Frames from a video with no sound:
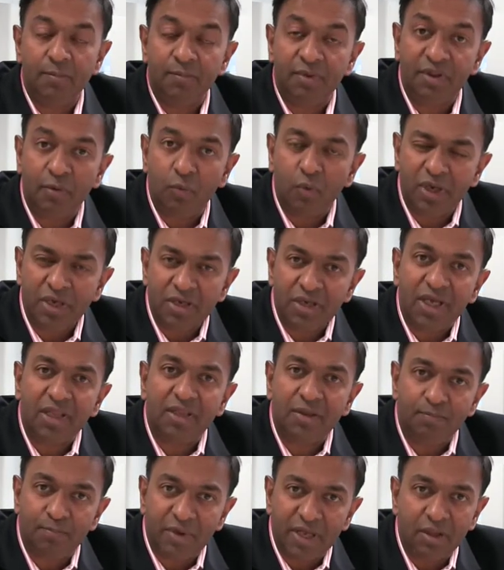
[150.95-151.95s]
But then when you
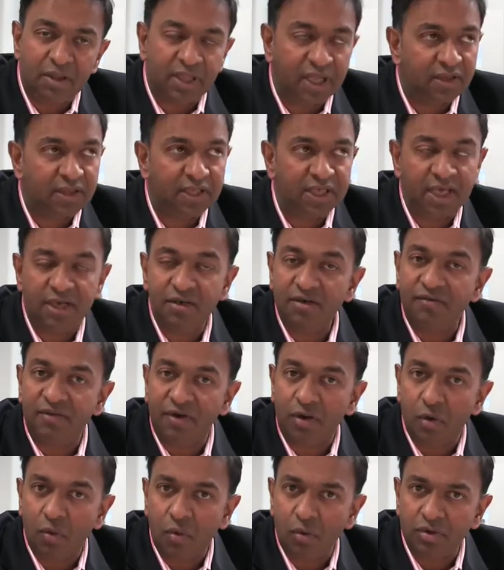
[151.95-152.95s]
get the bill at the end of
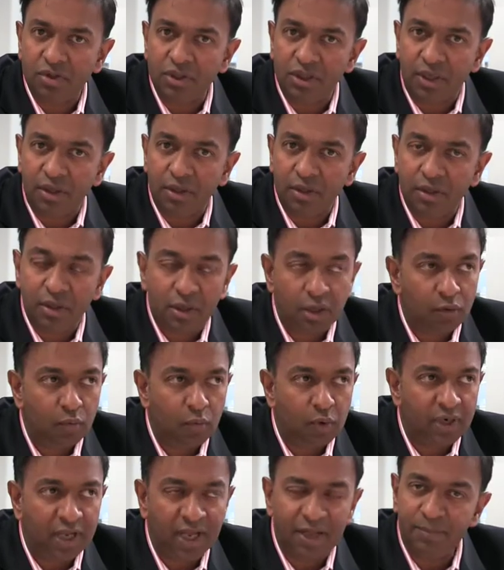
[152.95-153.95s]
the quarter,
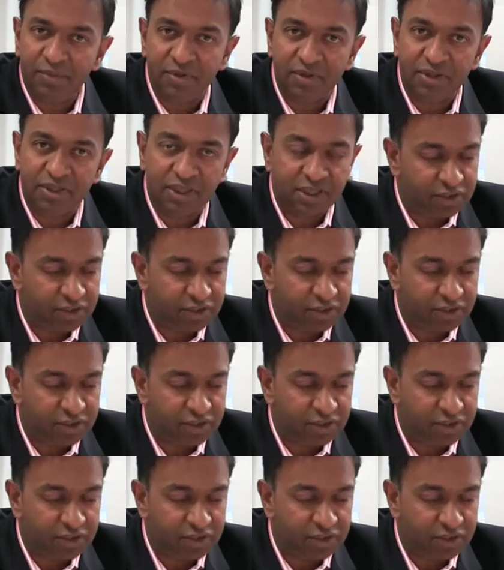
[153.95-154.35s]
what happens